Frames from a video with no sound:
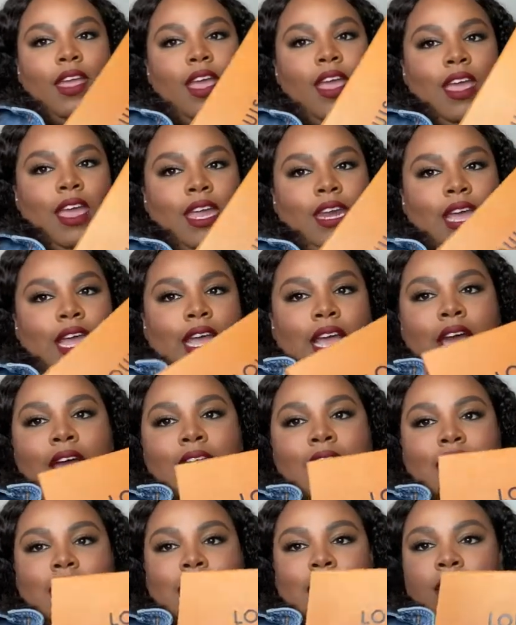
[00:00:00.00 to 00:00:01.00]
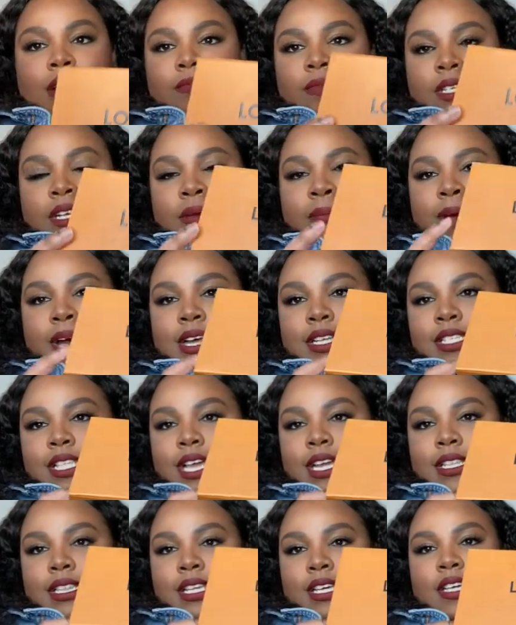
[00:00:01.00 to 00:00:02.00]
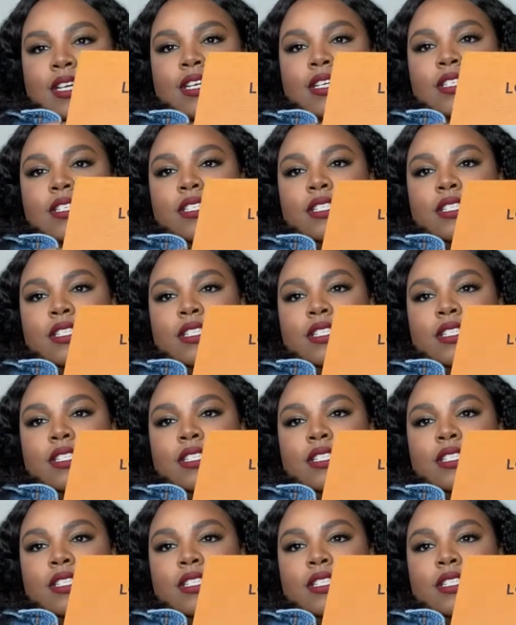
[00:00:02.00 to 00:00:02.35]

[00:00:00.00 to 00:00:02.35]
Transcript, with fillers: and I got it. It comes in a box like this.